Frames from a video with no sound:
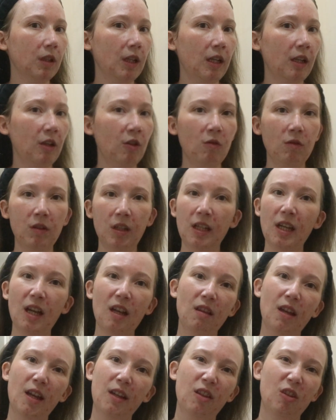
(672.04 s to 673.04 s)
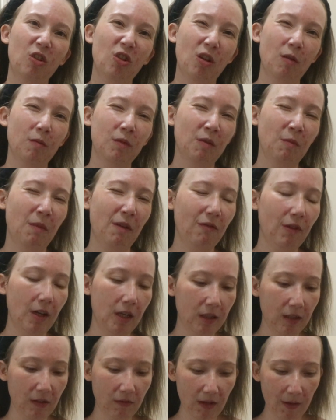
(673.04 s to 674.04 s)
I don't want to get like the germs in my
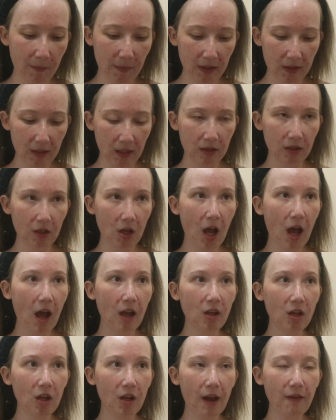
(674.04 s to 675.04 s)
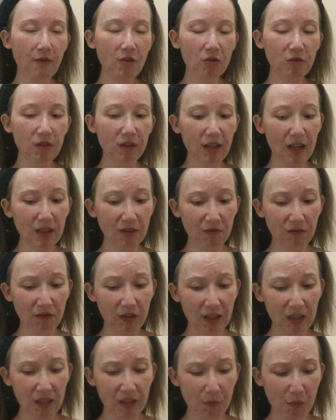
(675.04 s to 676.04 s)
face again. So I've just realised
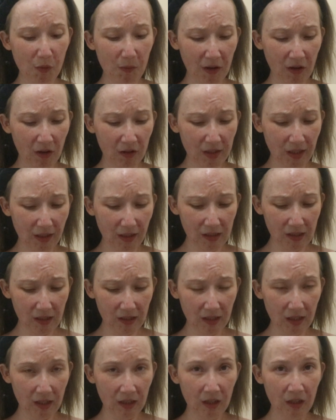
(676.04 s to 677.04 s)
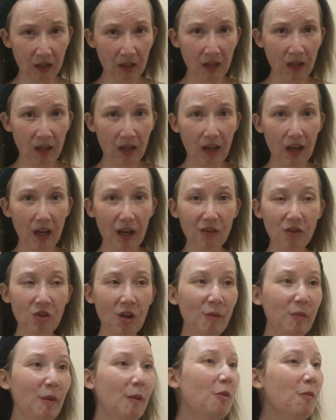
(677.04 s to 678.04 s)
something, I didn't put my contact lenses in. I'd
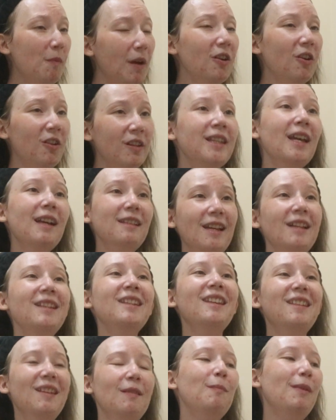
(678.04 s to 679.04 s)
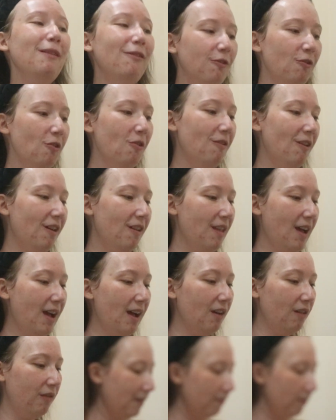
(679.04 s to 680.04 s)
normally put my contact lenses in before all
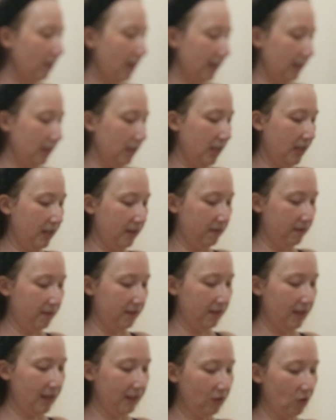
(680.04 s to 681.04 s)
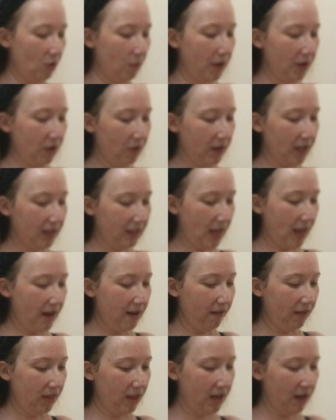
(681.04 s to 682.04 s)
that. Well, let's hope I don't get
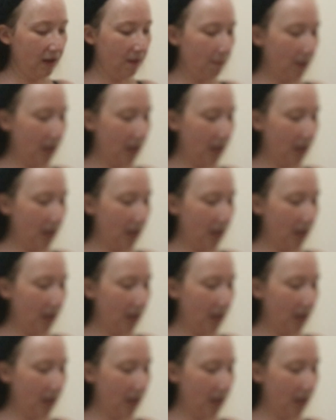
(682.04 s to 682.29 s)
anything in